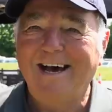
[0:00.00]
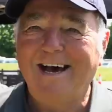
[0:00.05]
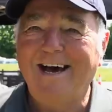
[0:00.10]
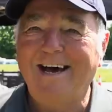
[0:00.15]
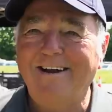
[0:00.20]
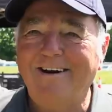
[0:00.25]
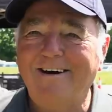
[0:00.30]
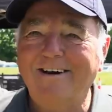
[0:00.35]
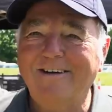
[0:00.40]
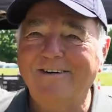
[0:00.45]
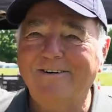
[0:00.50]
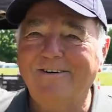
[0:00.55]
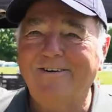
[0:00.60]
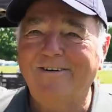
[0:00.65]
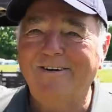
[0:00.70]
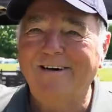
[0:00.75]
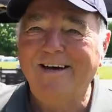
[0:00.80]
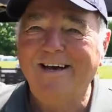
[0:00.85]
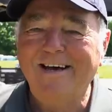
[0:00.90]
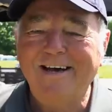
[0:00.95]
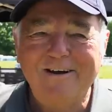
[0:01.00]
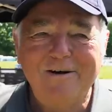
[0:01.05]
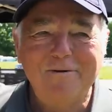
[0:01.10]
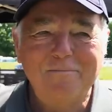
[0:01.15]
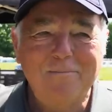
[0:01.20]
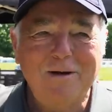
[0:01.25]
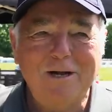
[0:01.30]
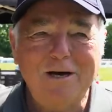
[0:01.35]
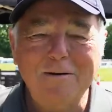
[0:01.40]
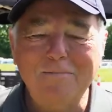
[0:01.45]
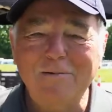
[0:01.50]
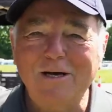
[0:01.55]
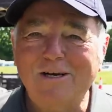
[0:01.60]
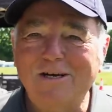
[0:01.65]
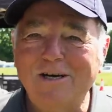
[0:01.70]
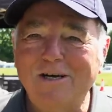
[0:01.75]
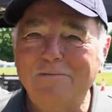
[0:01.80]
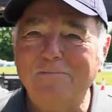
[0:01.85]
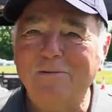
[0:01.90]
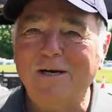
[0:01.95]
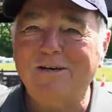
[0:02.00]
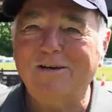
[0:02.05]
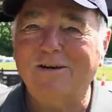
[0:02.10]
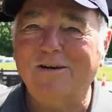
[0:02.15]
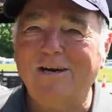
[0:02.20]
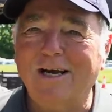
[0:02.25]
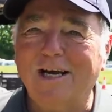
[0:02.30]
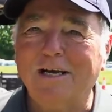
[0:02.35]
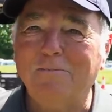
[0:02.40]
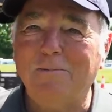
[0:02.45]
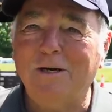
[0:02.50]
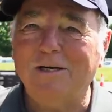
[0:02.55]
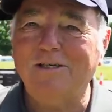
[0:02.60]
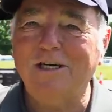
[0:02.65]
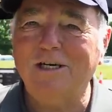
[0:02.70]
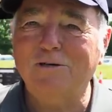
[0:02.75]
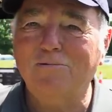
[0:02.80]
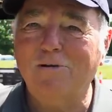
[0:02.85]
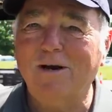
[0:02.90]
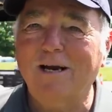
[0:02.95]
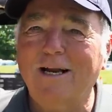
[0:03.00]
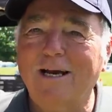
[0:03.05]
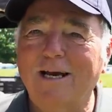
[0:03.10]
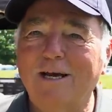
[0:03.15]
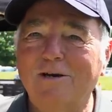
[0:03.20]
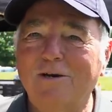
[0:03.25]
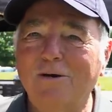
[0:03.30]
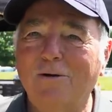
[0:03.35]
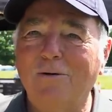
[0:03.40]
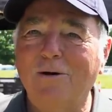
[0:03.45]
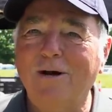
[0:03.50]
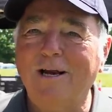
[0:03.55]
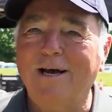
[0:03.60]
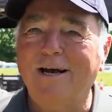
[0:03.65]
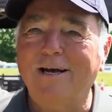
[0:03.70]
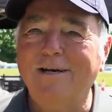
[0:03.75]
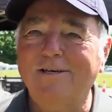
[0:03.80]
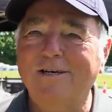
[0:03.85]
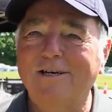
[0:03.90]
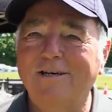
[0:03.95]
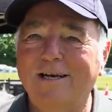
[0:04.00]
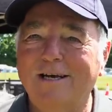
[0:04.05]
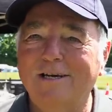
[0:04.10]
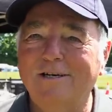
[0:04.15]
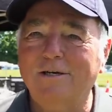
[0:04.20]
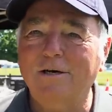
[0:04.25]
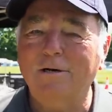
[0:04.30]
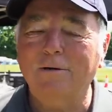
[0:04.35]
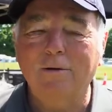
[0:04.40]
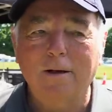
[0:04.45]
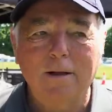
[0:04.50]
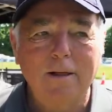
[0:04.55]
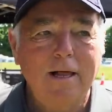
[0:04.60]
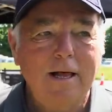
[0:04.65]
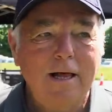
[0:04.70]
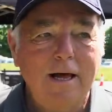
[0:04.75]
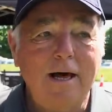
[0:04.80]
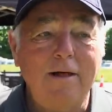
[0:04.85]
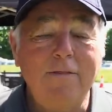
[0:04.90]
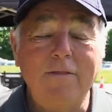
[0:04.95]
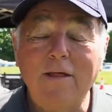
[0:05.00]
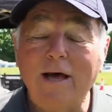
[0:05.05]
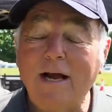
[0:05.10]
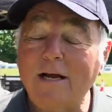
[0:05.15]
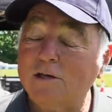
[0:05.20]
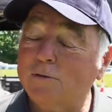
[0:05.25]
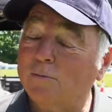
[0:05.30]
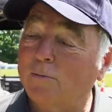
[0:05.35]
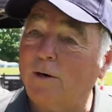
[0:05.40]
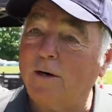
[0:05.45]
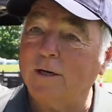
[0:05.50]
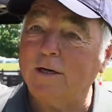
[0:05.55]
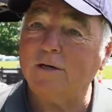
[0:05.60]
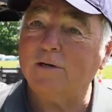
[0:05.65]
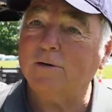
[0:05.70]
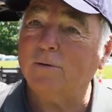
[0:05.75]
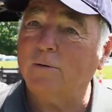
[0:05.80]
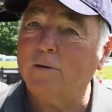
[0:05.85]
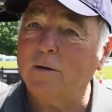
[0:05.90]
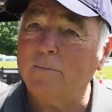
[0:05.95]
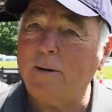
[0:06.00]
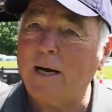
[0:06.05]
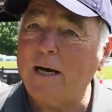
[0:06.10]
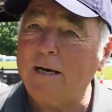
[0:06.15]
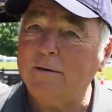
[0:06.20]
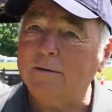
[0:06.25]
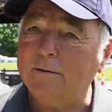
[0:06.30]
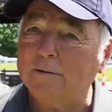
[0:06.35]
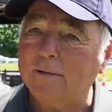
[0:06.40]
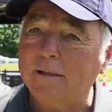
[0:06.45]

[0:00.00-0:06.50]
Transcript: And I thought blimey, she's missed six, but she's really enjoying it and she's hit two. And that's what it's all about.